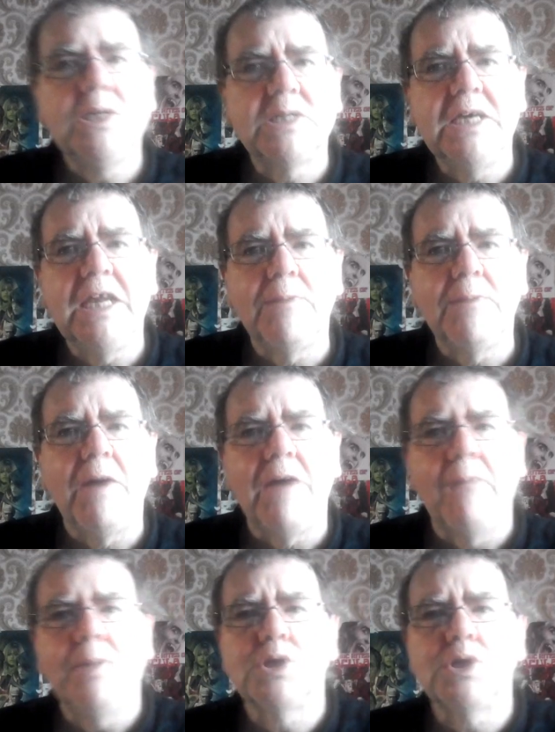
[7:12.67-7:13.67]
see them.
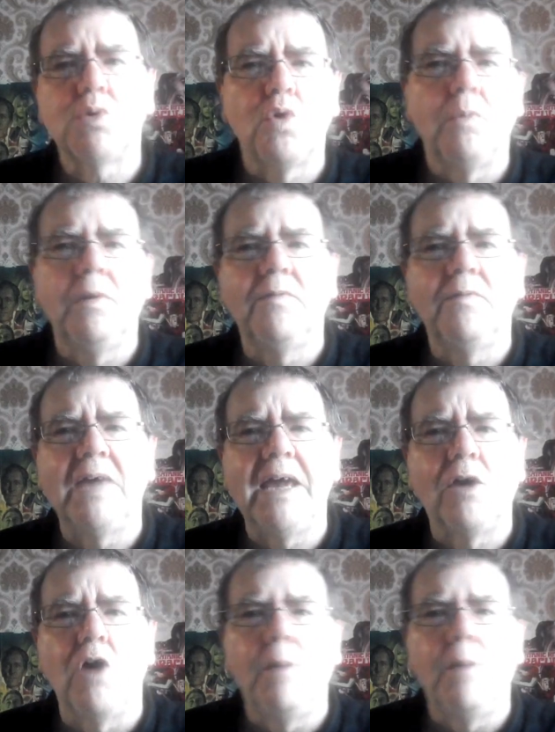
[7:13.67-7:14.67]
I've been to a couple
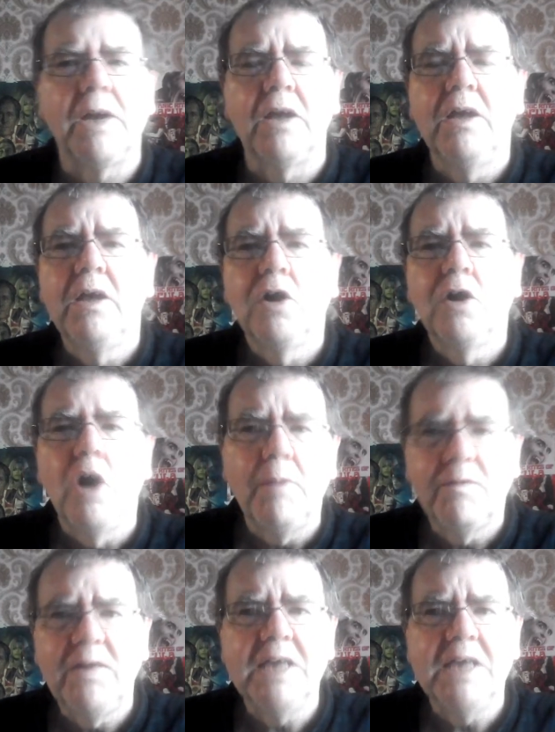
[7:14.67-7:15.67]
of
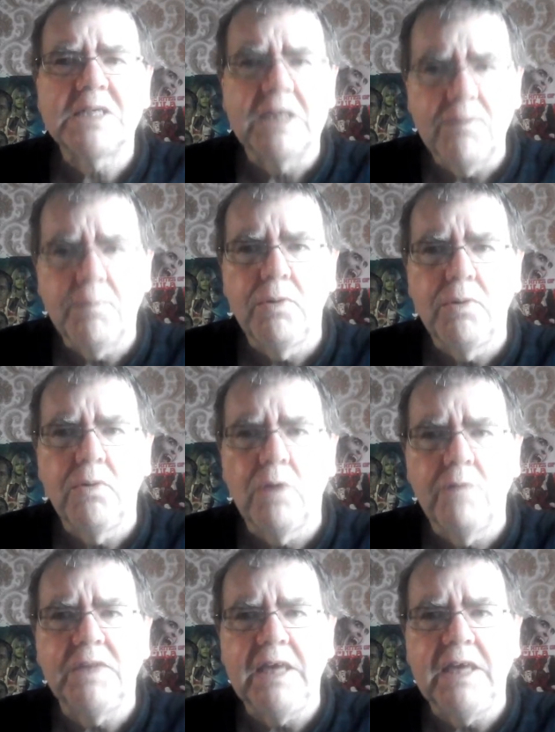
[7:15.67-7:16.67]
comic fairs in Liverpool
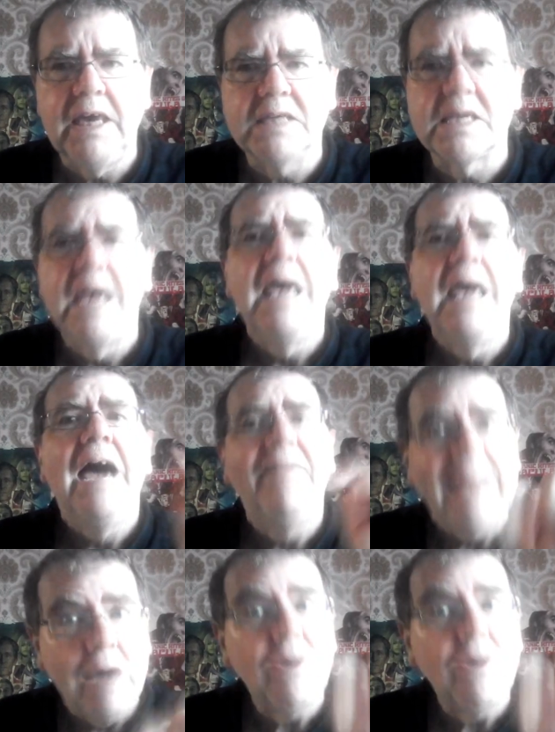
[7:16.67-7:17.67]
over the years, and
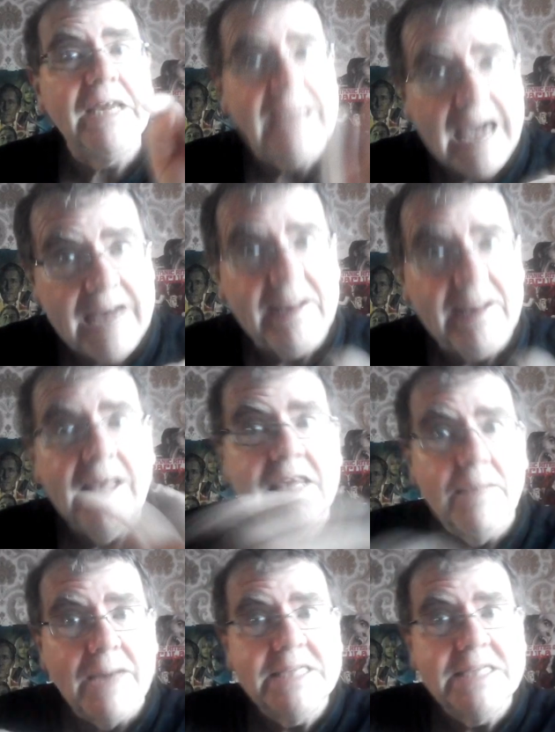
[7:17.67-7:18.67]
now and again
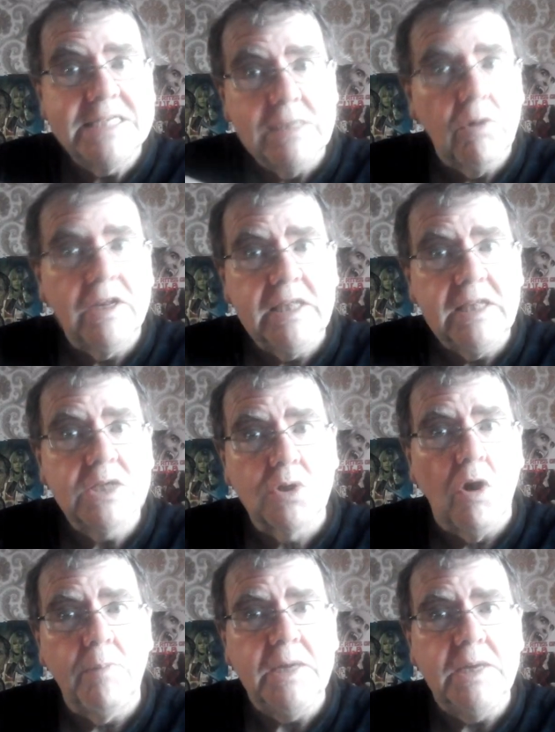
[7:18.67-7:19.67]
you might see one of these
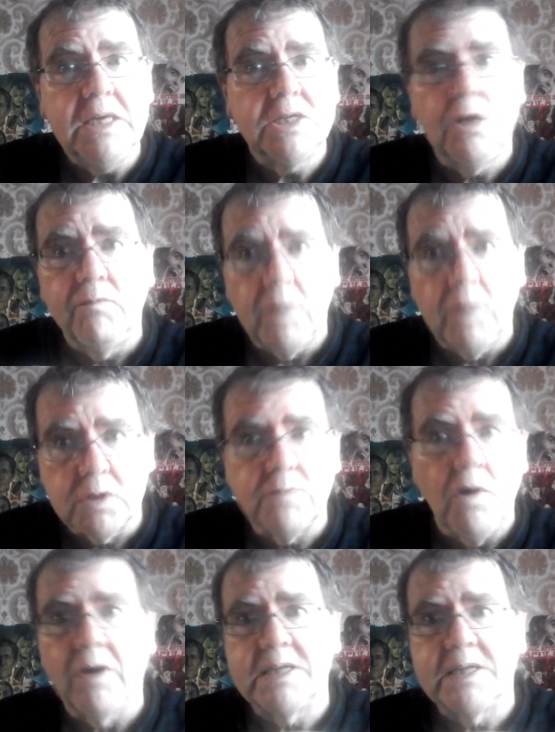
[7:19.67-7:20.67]
copies, you know, Vault of
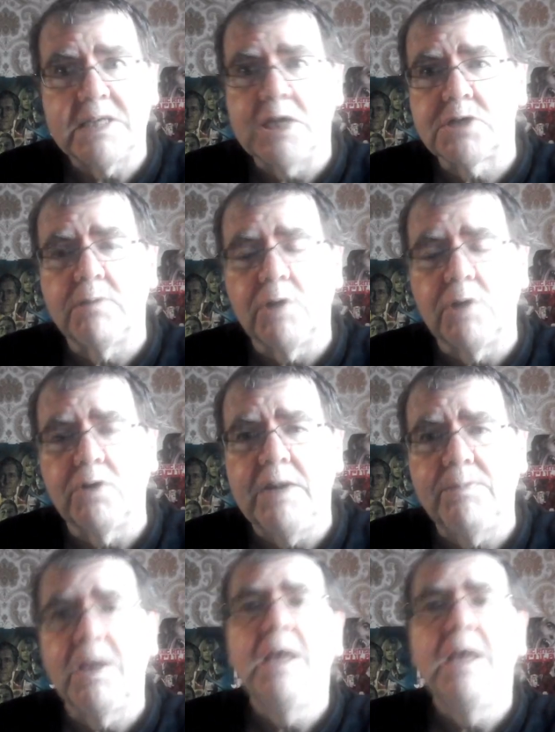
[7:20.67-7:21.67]
Horror Tales from the
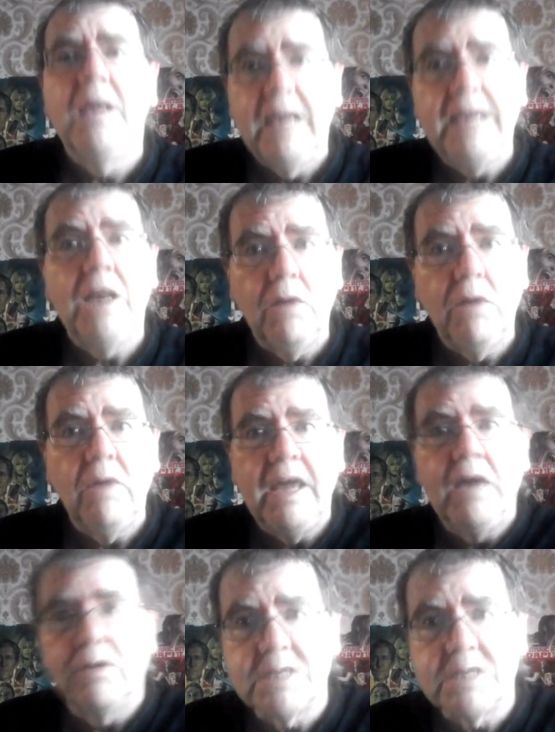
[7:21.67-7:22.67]
Crypt, you know,
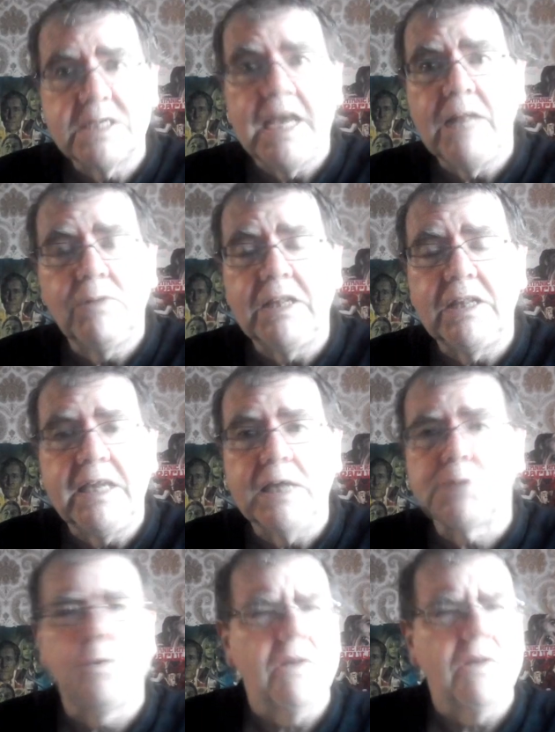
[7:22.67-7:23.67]
on sale with the
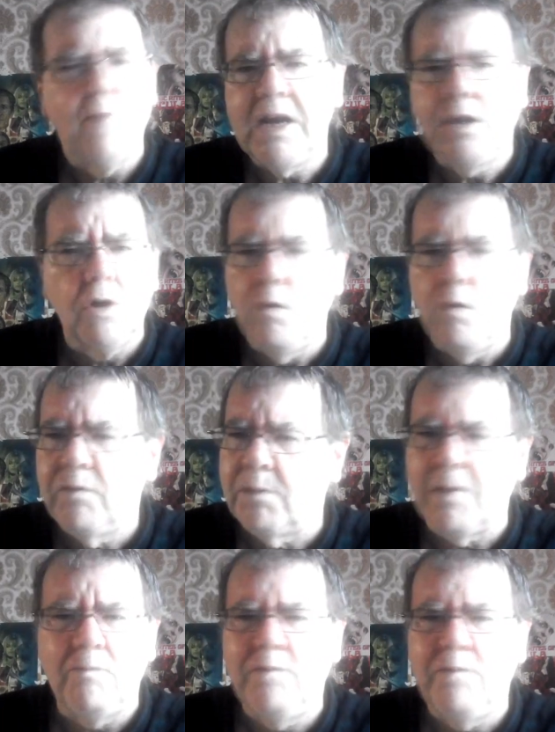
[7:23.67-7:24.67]
deals, but they're to go for
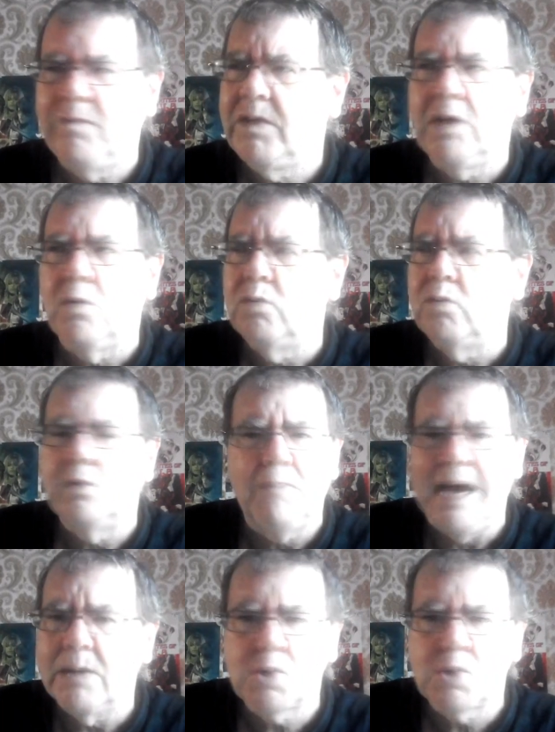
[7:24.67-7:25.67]
about £50 and
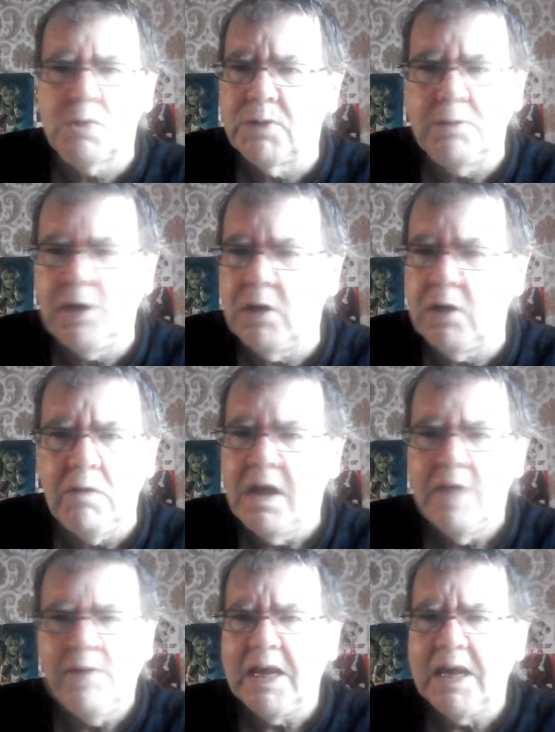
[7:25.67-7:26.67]
£100. Some of them, you know,
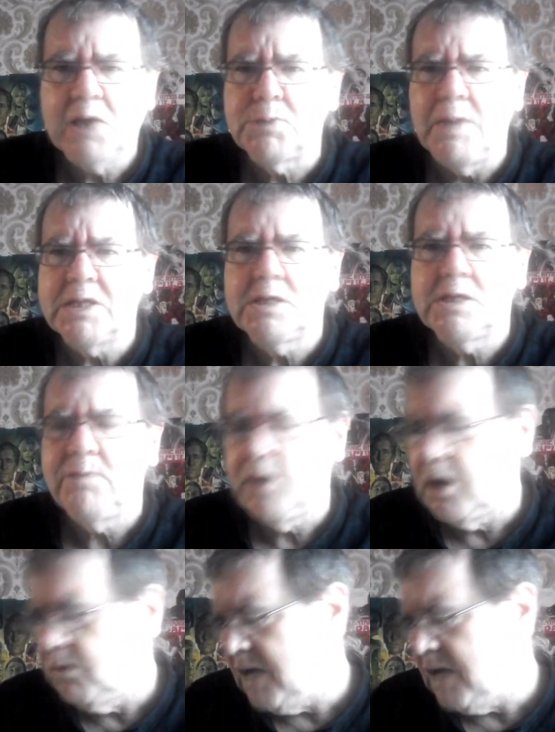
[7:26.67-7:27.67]
very expensive, you
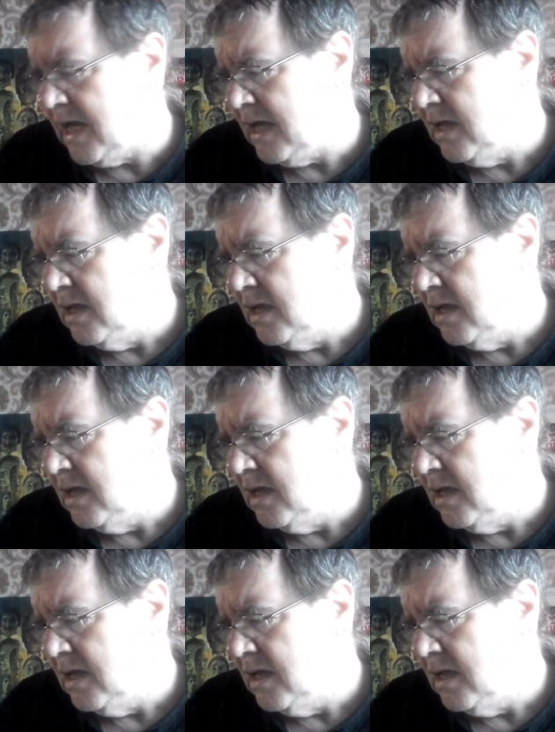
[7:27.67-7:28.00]
know, yeah.